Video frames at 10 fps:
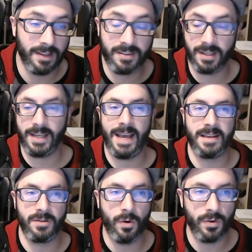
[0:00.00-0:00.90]
you're going to
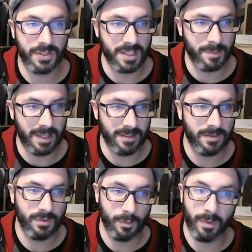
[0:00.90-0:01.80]
cast the whole chest piece,
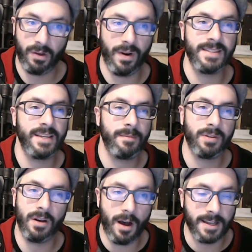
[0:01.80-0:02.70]
which would be crazy
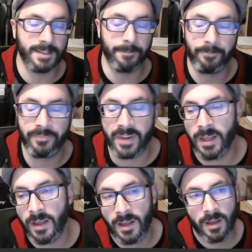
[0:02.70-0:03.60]
but awesome.
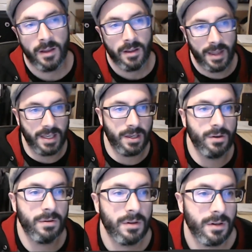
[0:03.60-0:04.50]
Thank
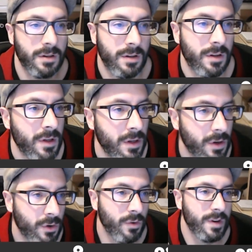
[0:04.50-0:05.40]
you,
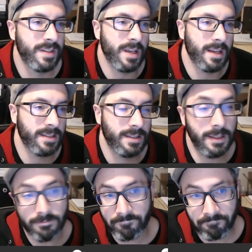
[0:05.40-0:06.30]

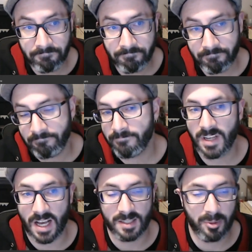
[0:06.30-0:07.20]
Chrysostom
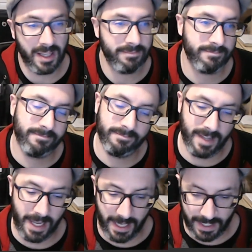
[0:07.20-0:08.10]
Cosplay.
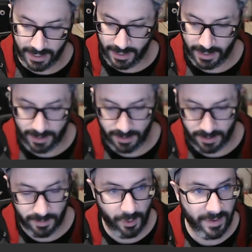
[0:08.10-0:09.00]
And
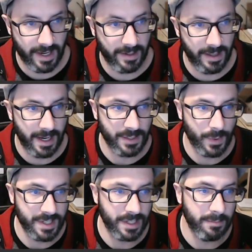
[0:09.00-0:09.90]
moving on to the next
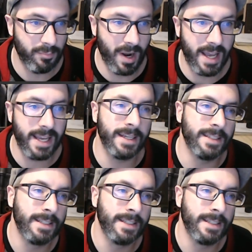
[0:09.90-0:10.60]
question. Brian,